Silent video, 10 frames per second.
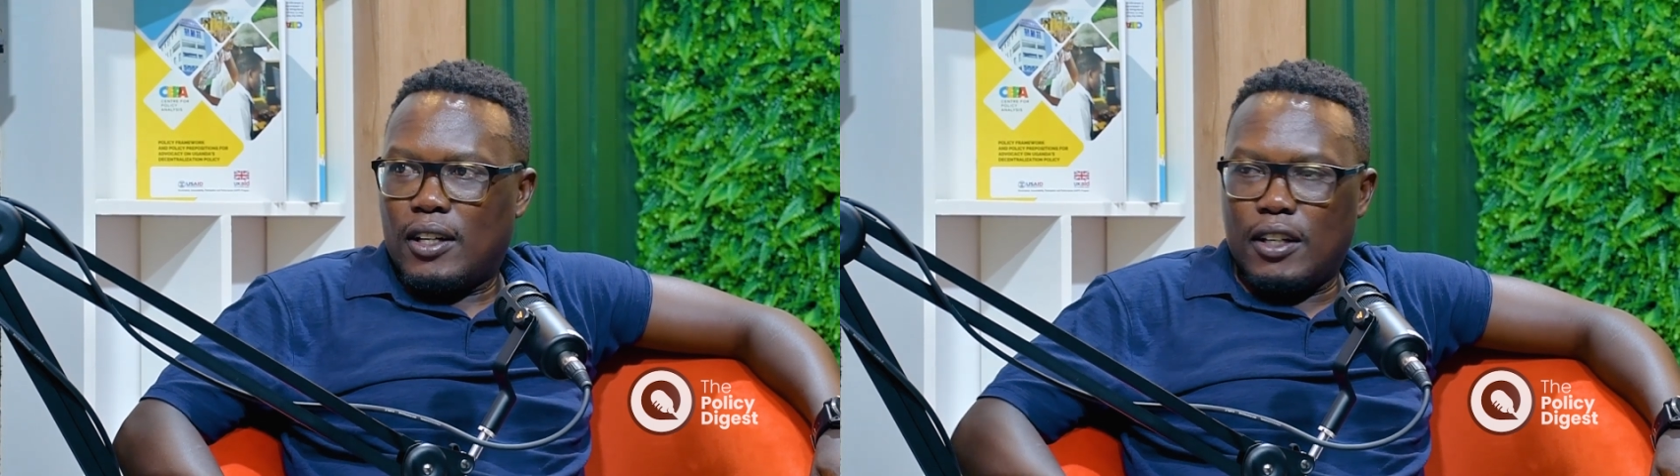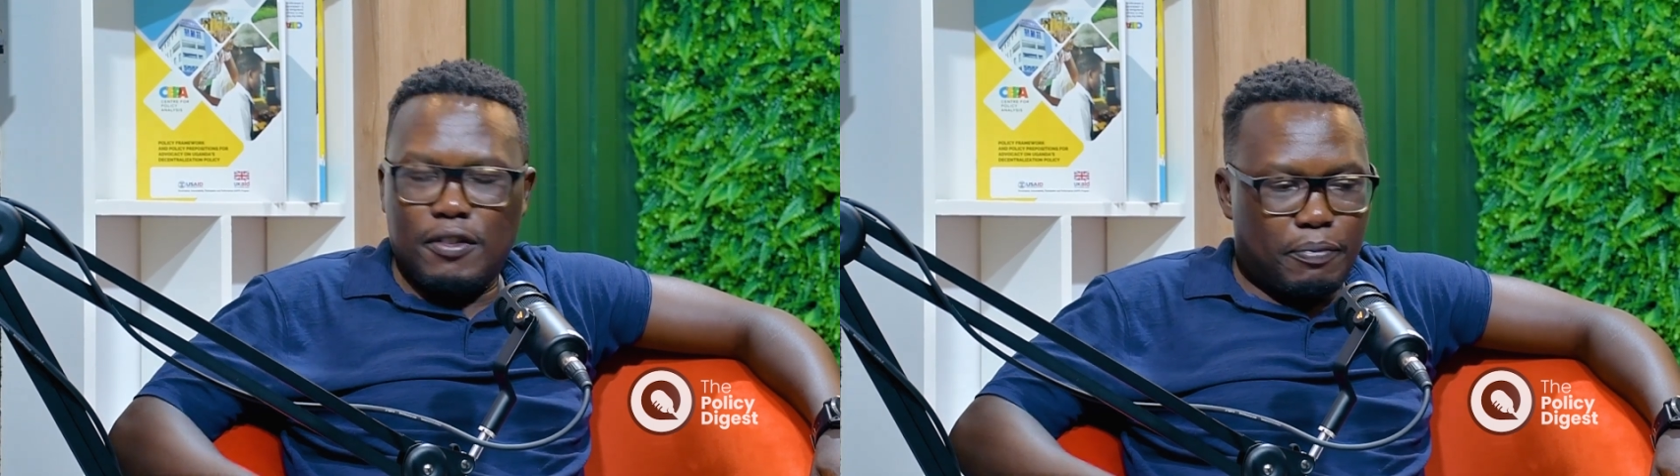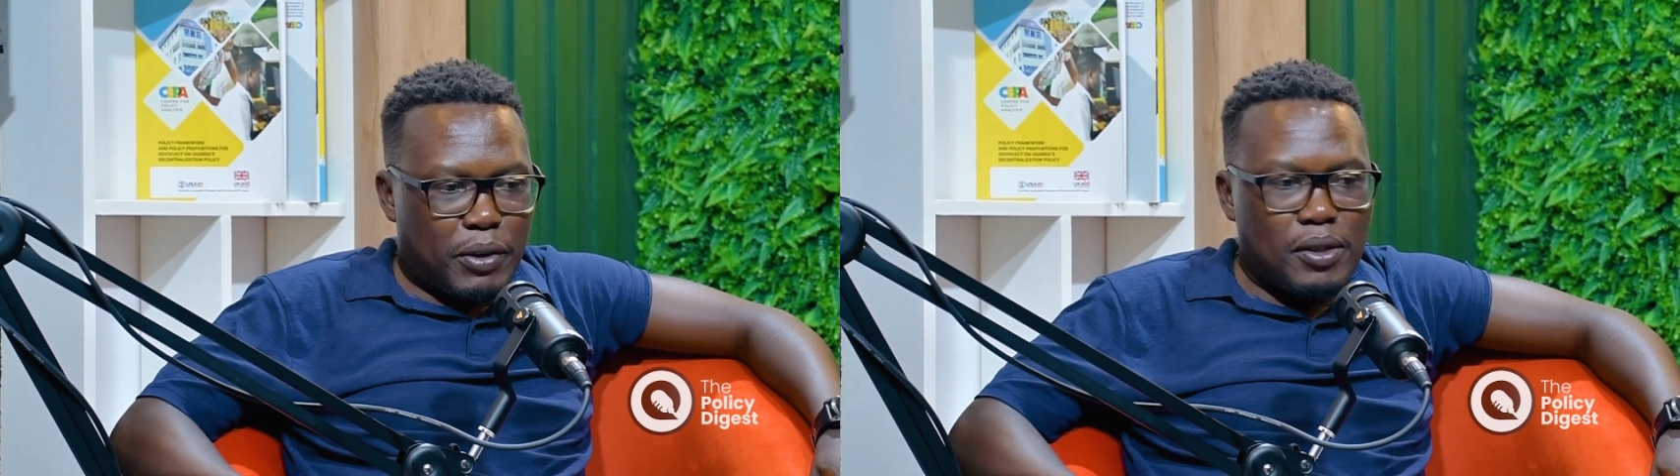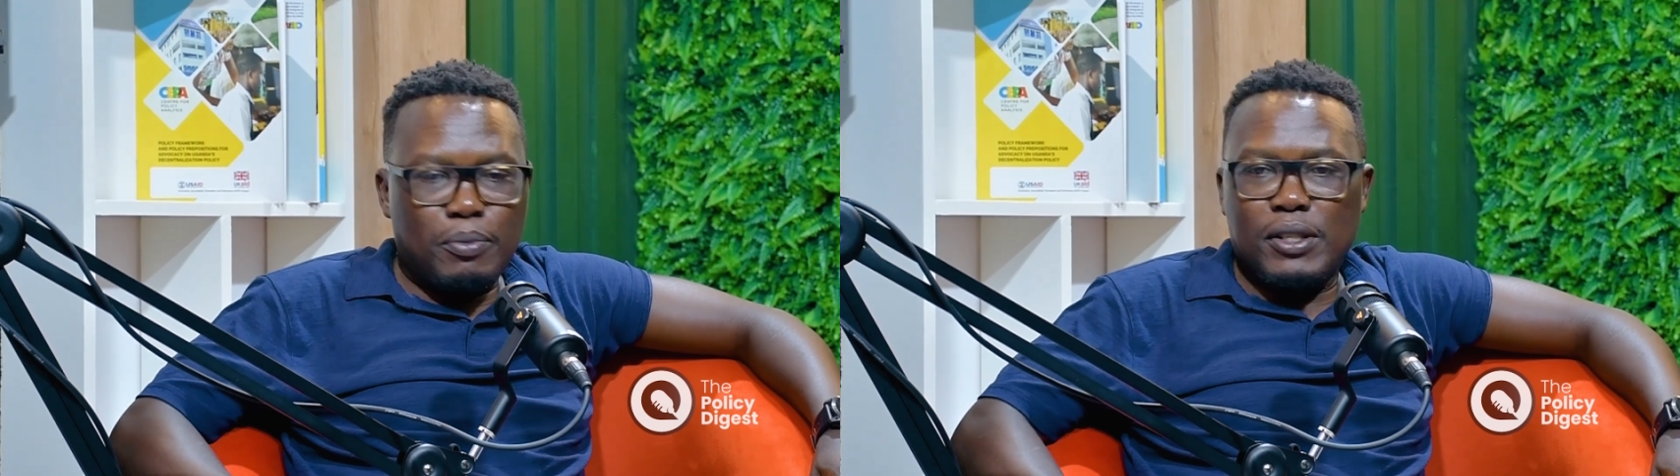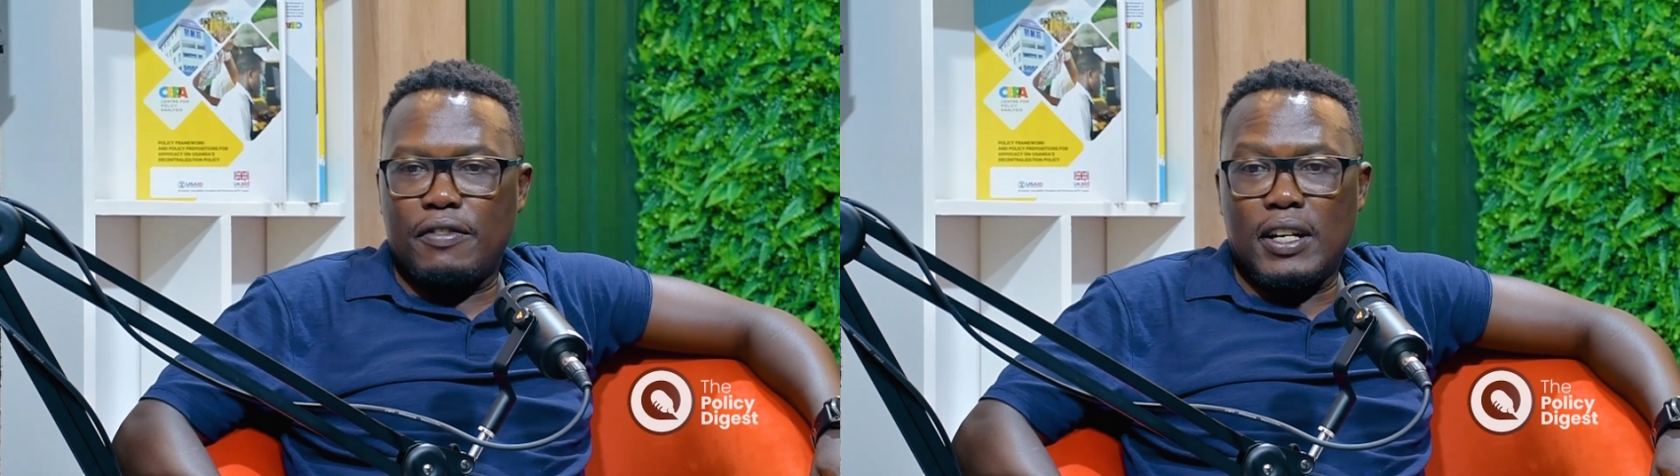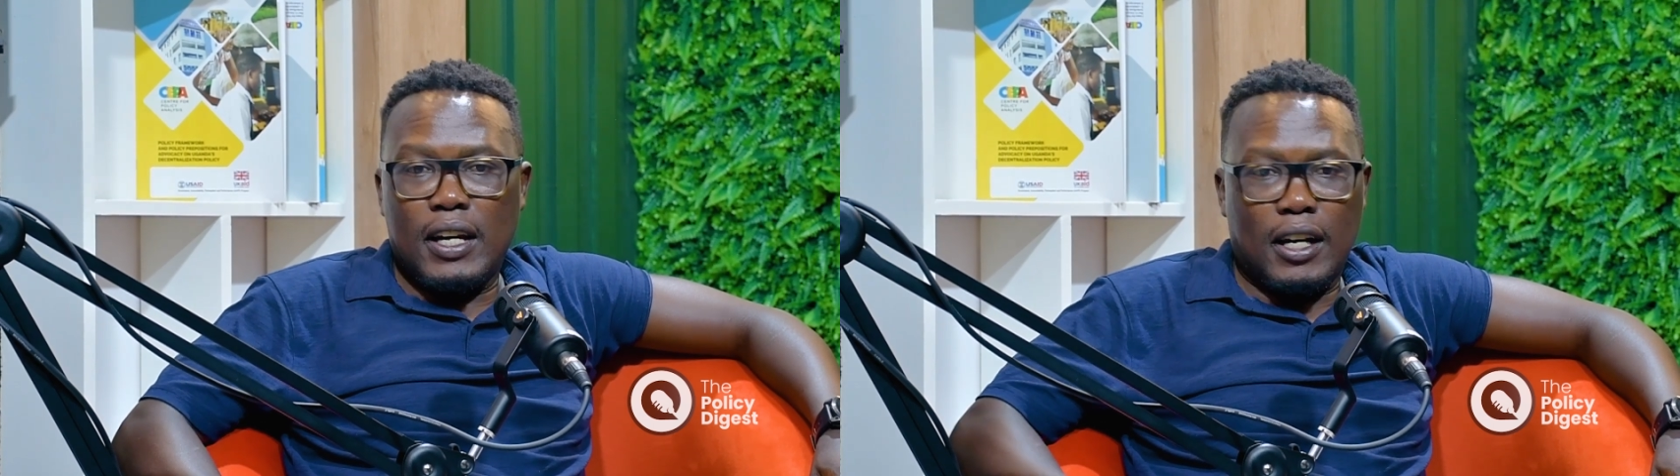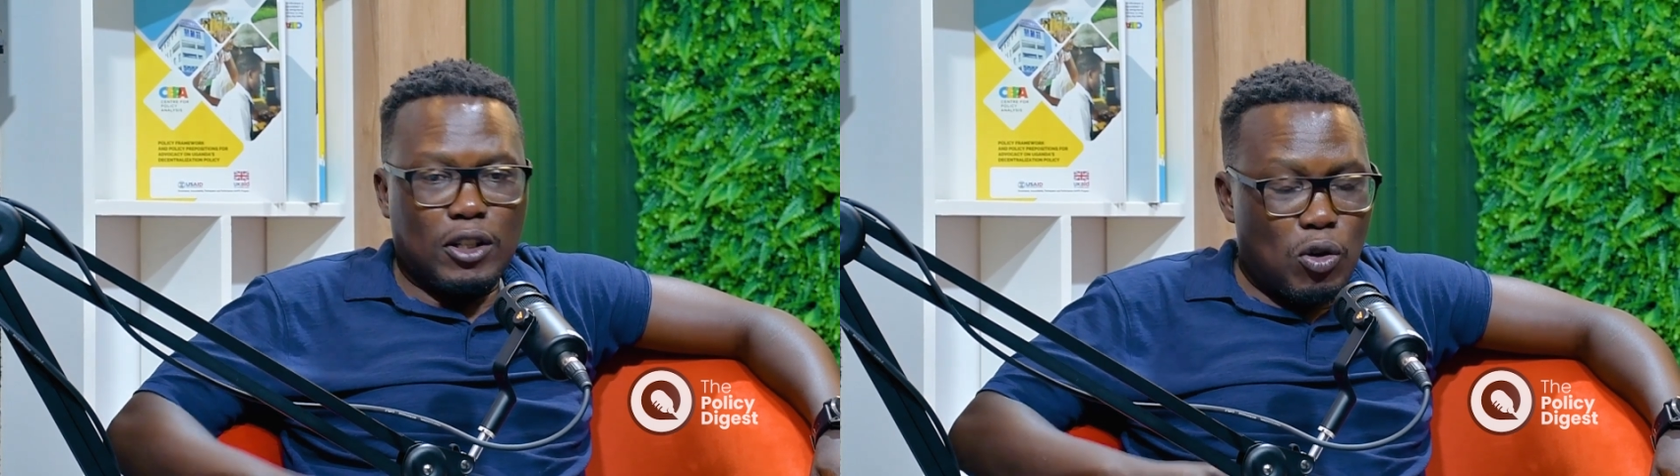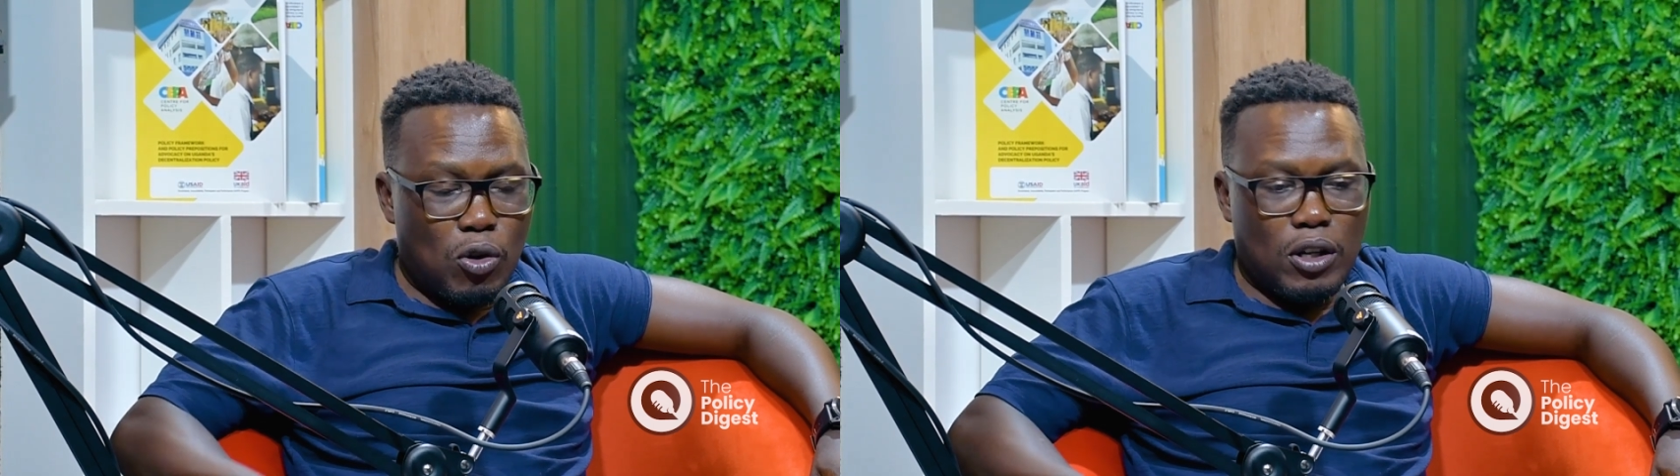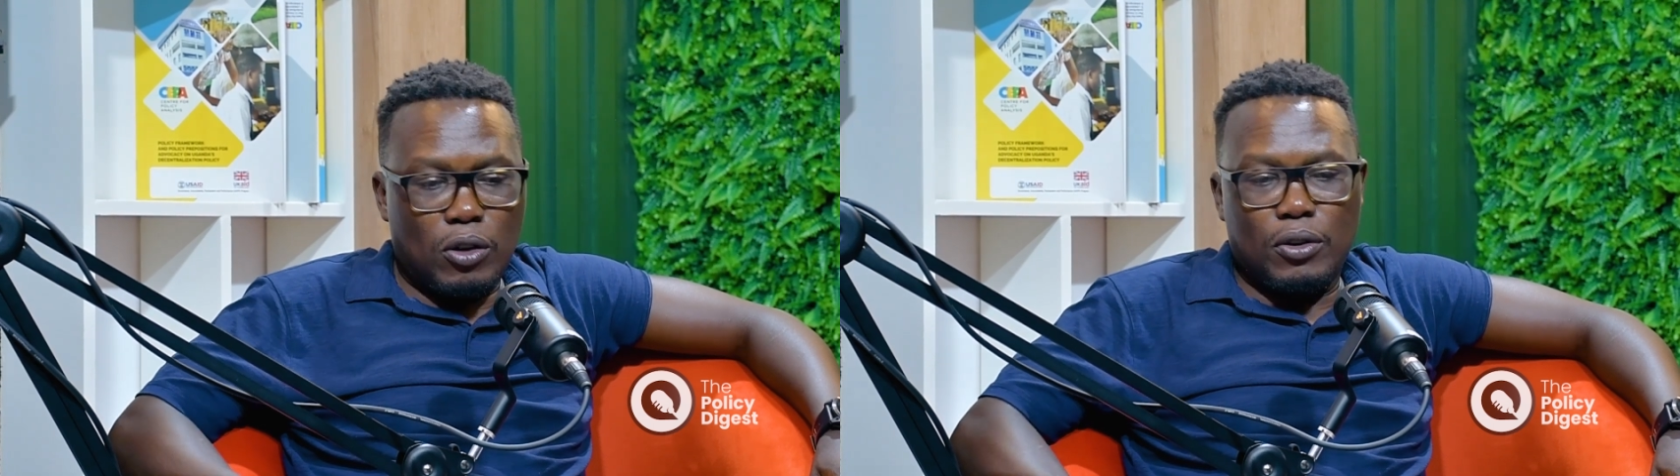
If President Museveni had gone